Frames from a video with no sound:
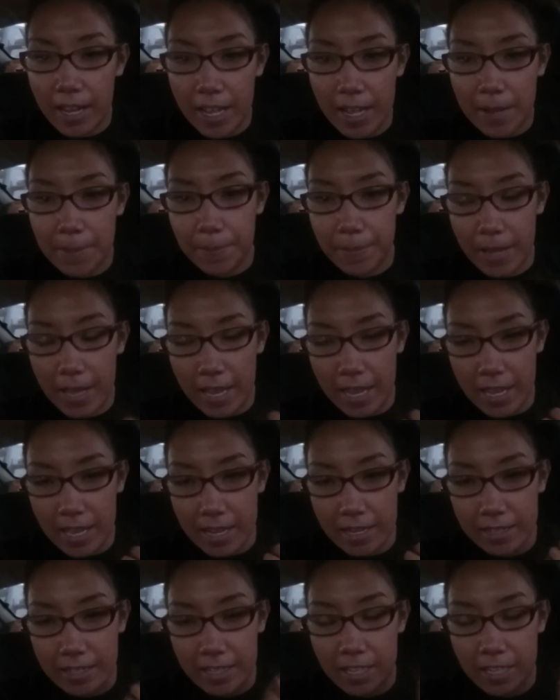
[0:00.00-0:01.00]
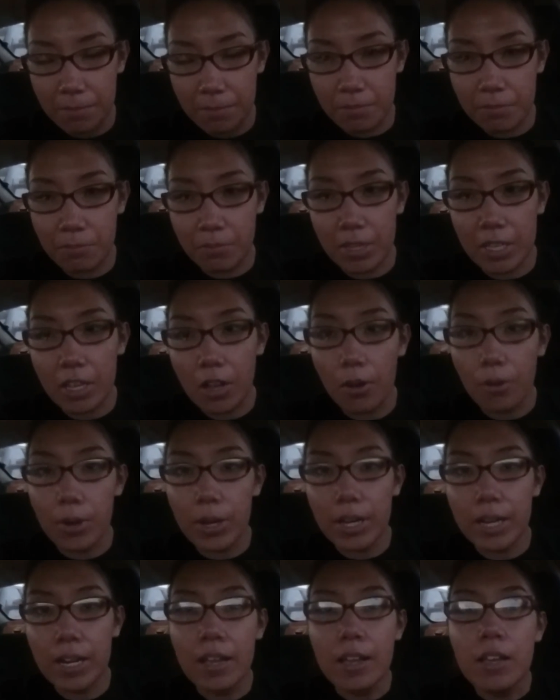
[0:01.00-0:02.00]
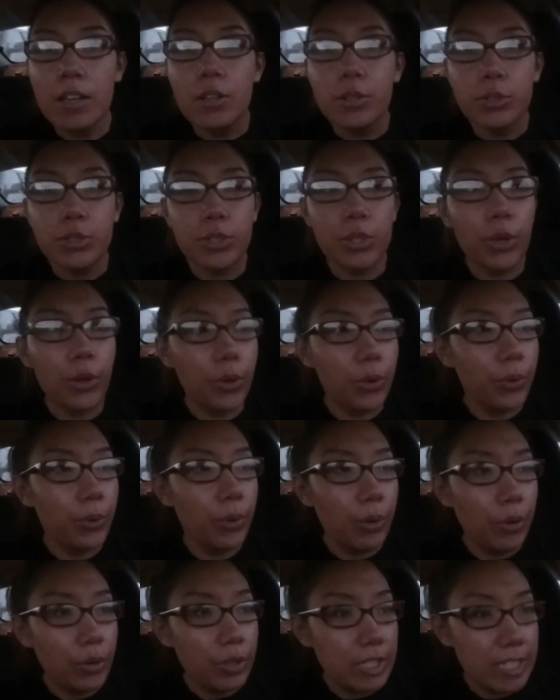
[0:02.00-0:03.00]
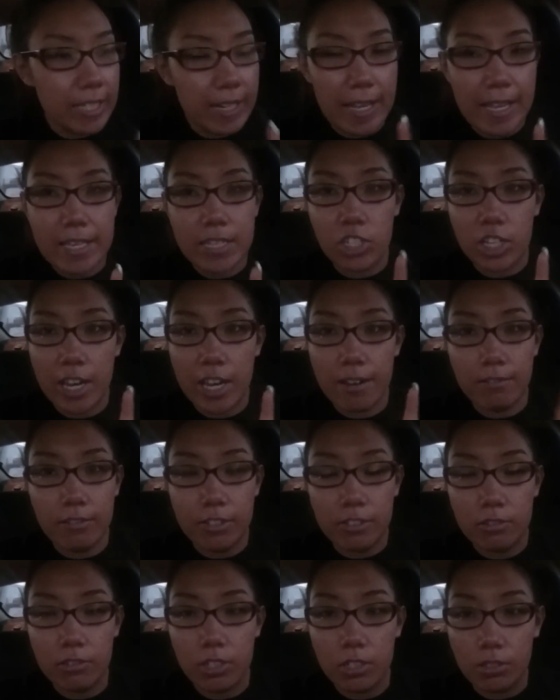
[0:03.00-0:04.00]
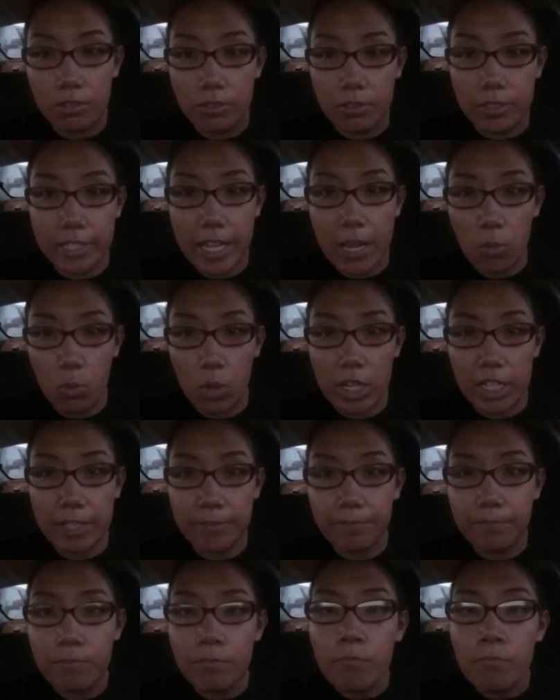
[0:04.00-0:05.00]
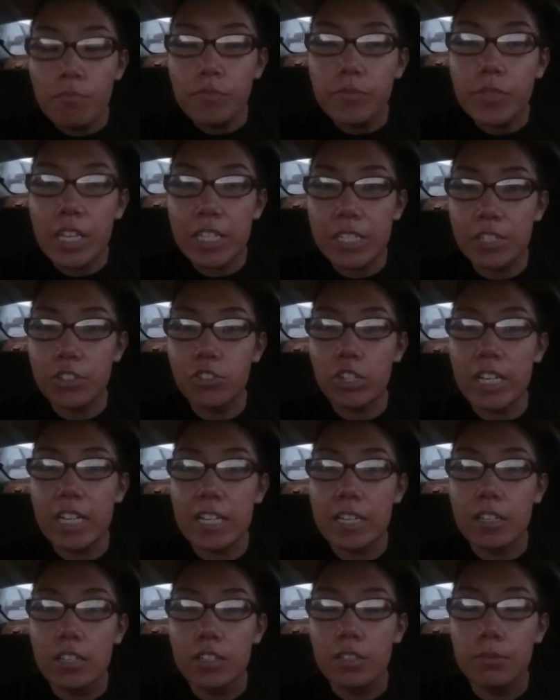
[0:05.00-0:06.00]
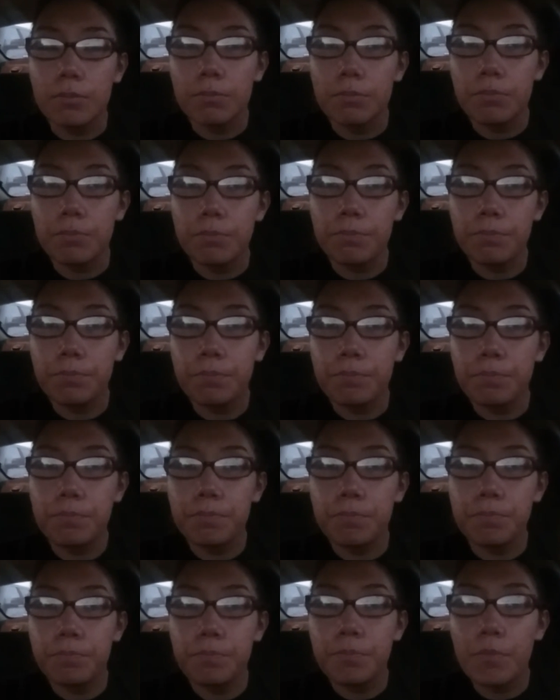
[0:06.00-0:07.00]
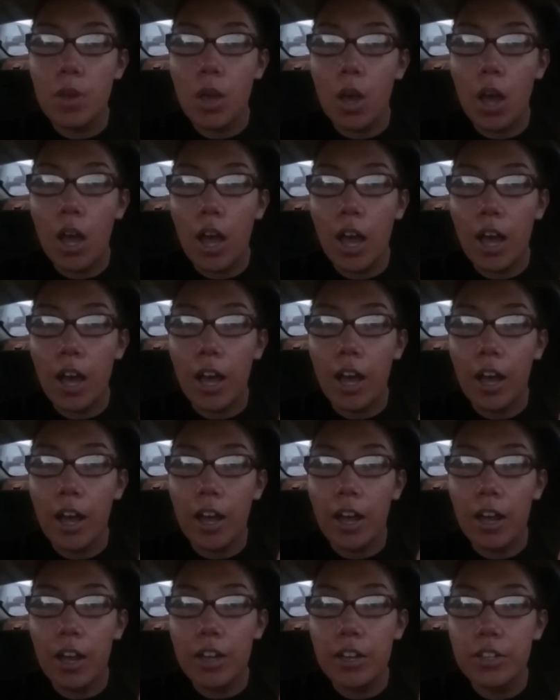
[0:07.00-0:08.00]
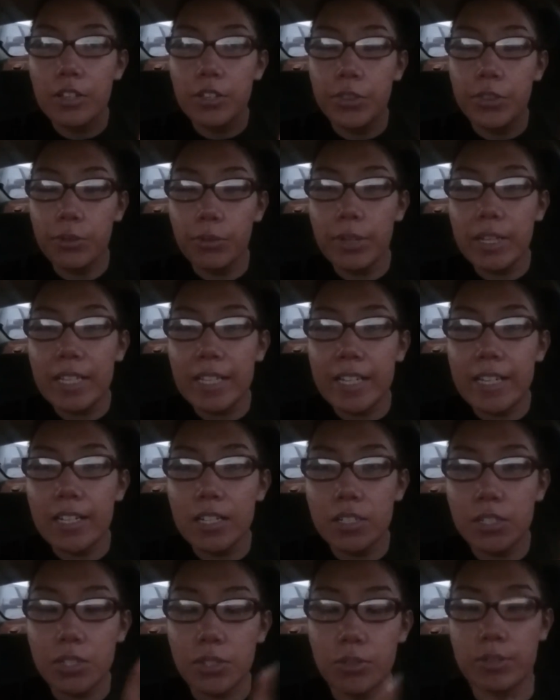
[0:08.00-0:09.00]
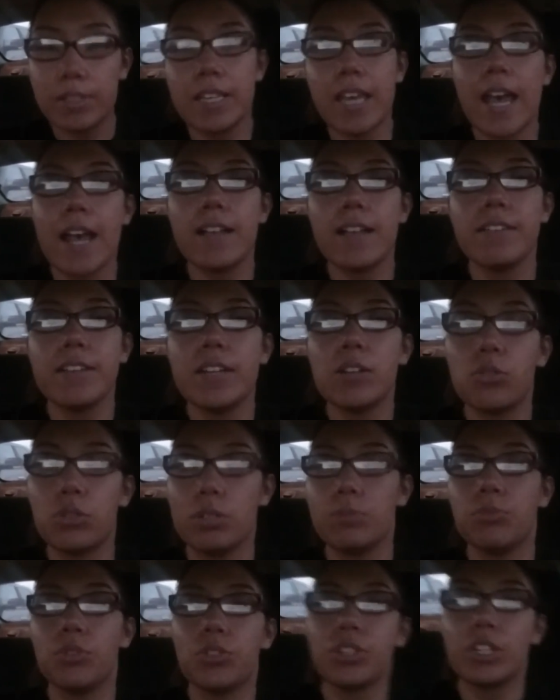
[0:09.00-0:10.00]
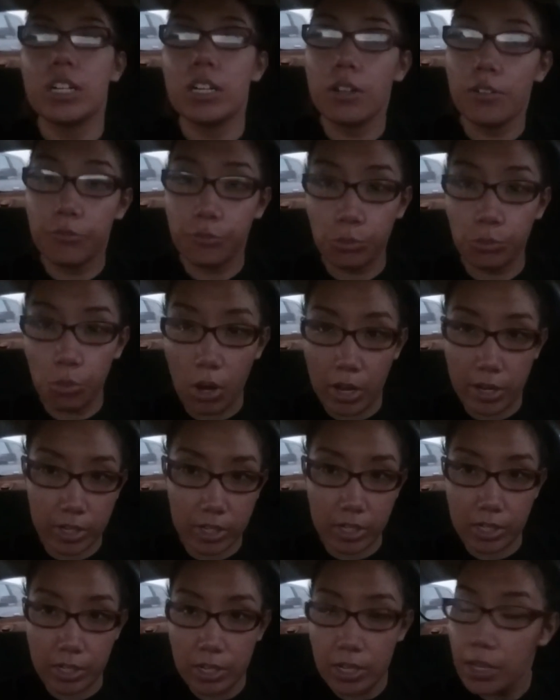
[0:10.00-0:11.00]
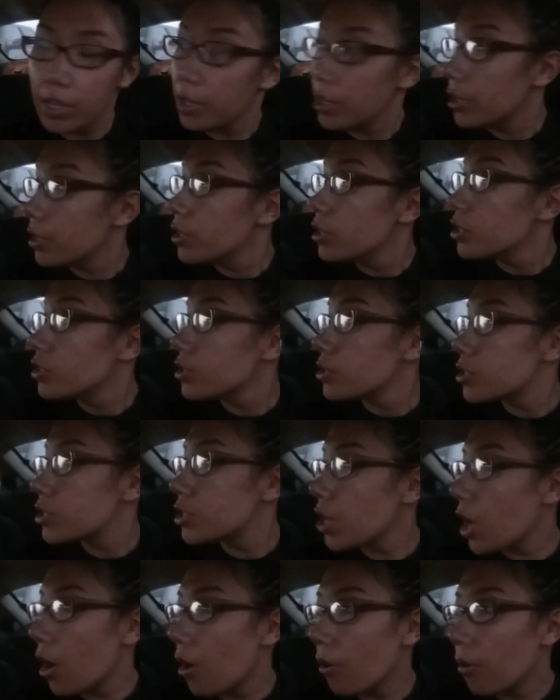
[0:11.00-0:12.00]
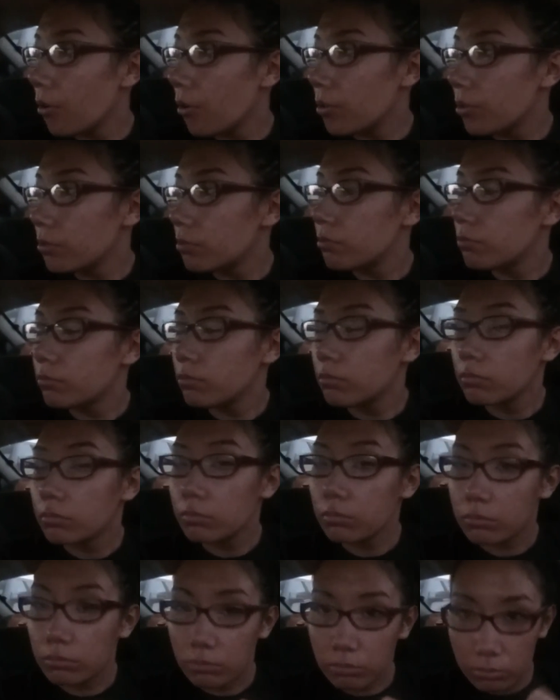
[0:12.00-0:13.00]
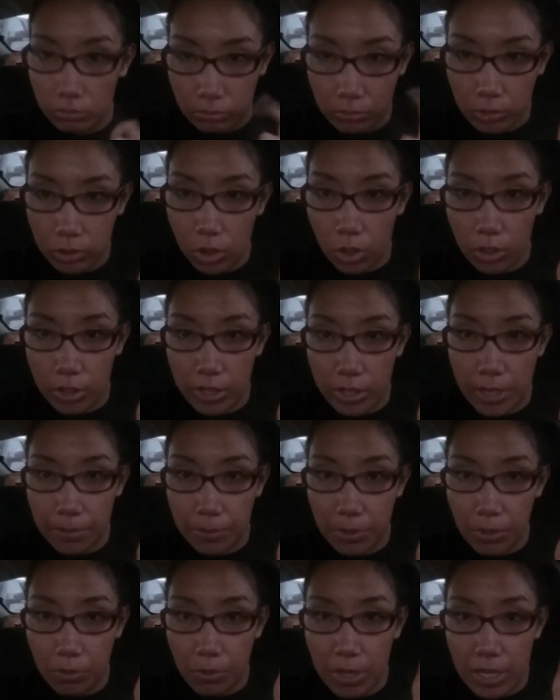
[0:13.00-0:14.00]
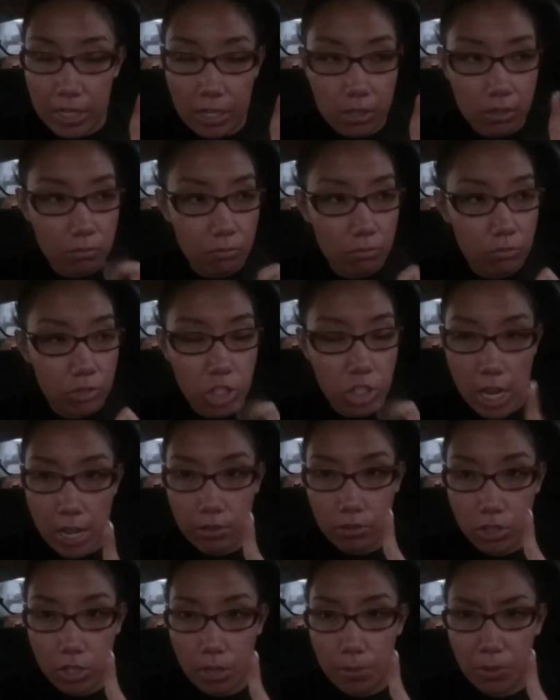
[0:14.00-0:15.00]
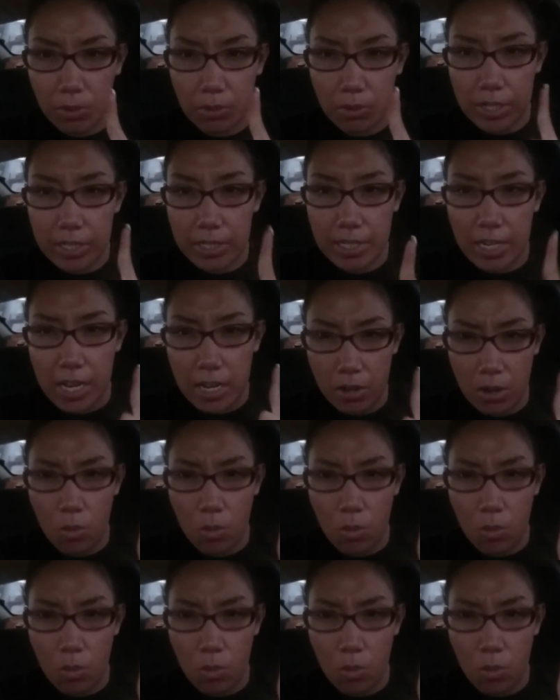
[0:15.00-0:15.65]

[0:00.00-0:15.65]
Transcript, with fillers: it up, and keeping me going. So today's challenge, day one, is to drink uh, three liters to a gallon or more of water. So, goal number one, challenge number one, day